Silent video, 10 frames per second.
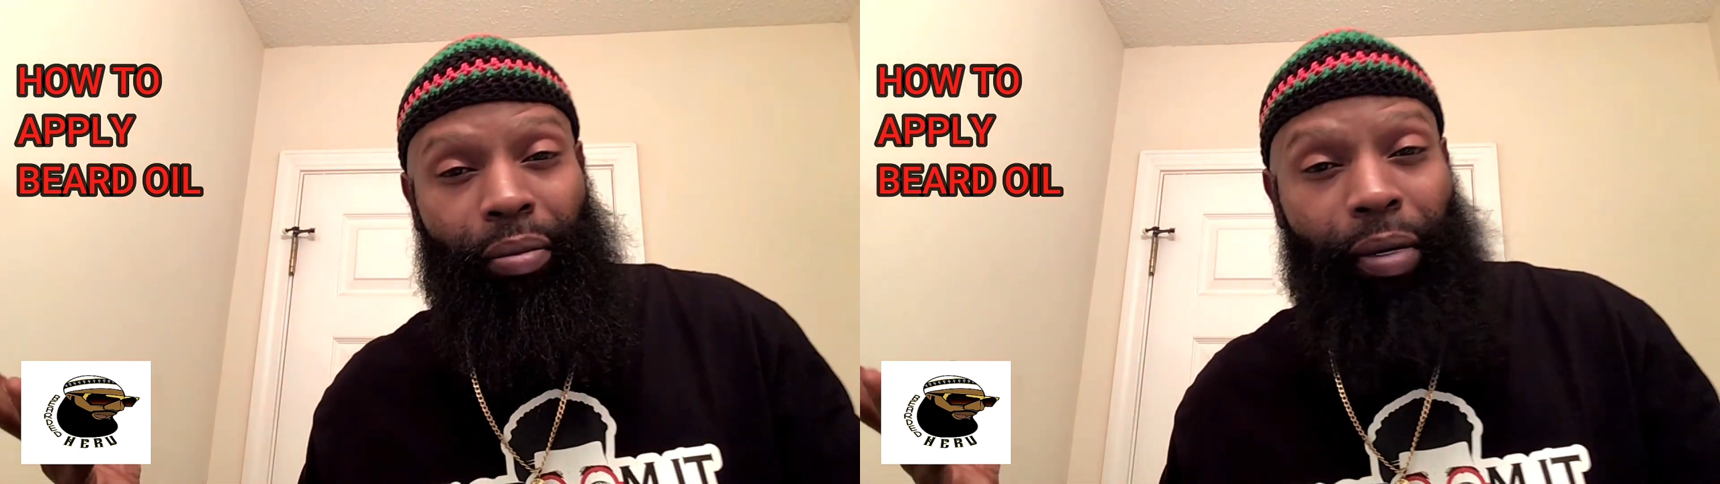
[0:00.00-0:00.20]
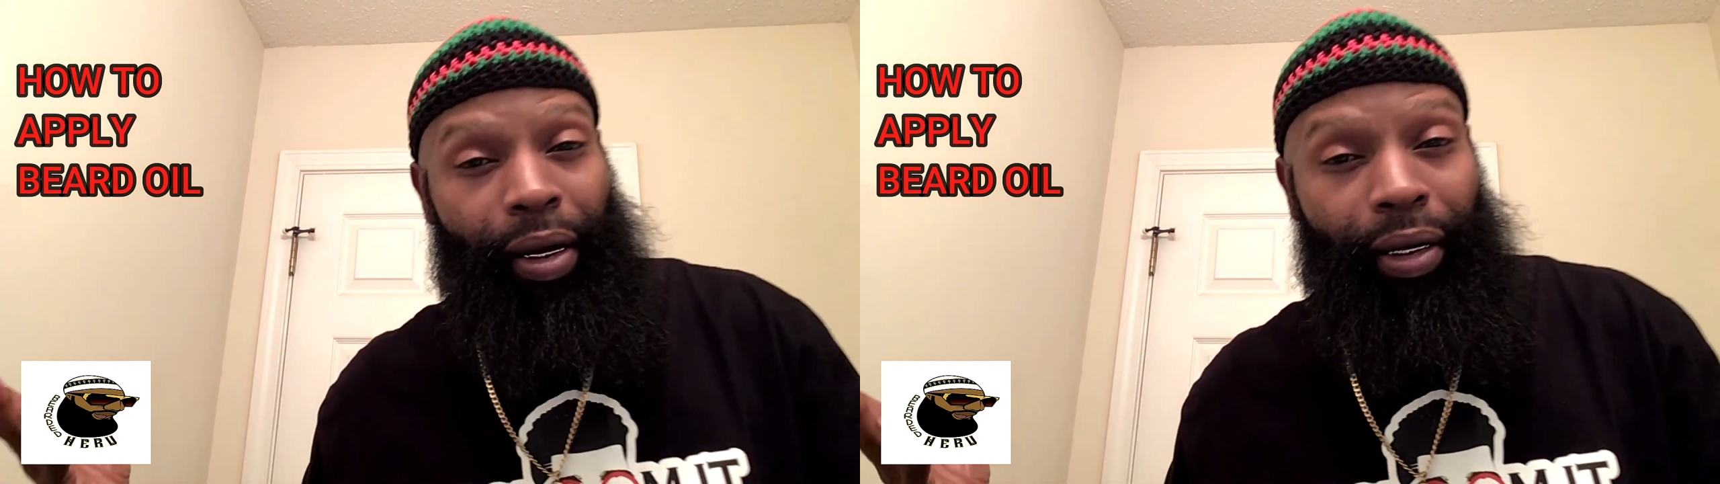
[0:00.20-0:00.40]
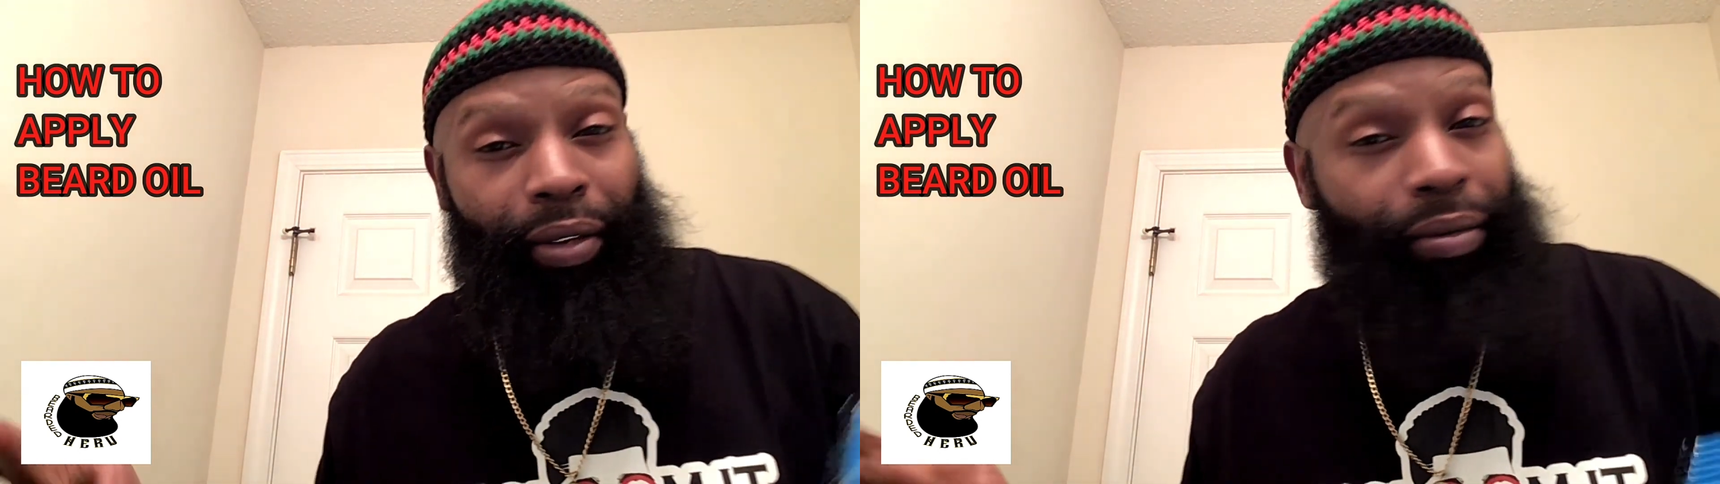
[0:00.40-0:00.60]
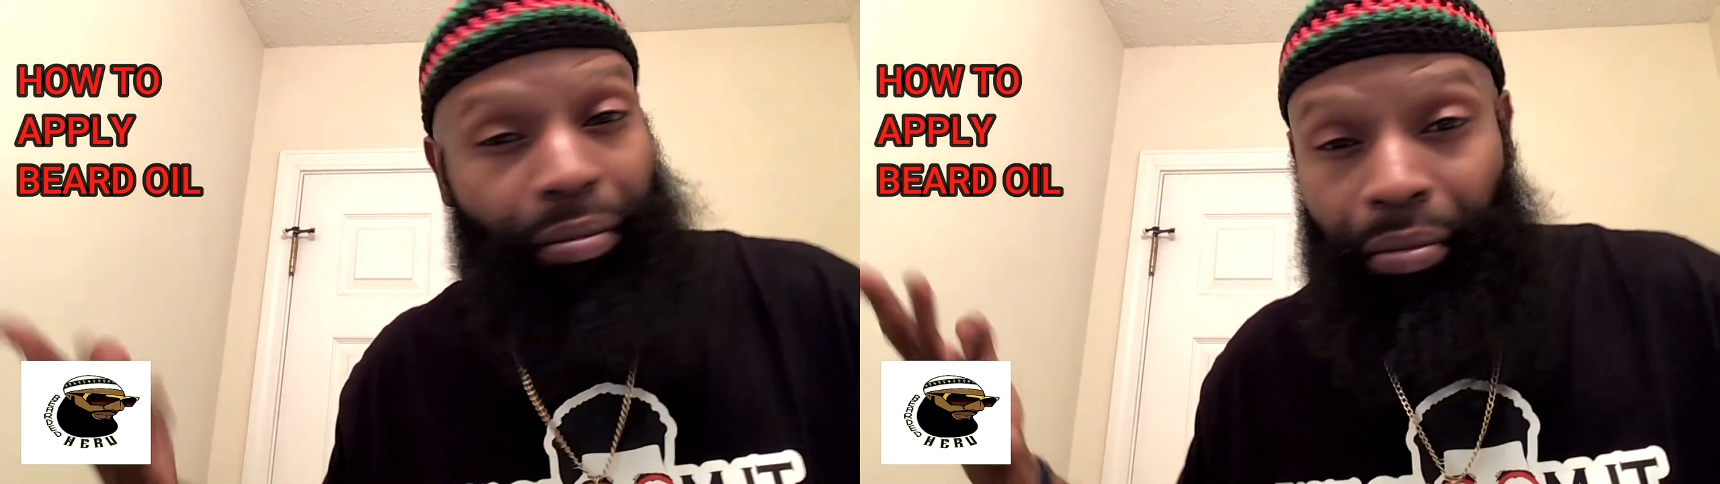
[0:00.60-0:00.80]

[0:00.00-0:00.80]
man.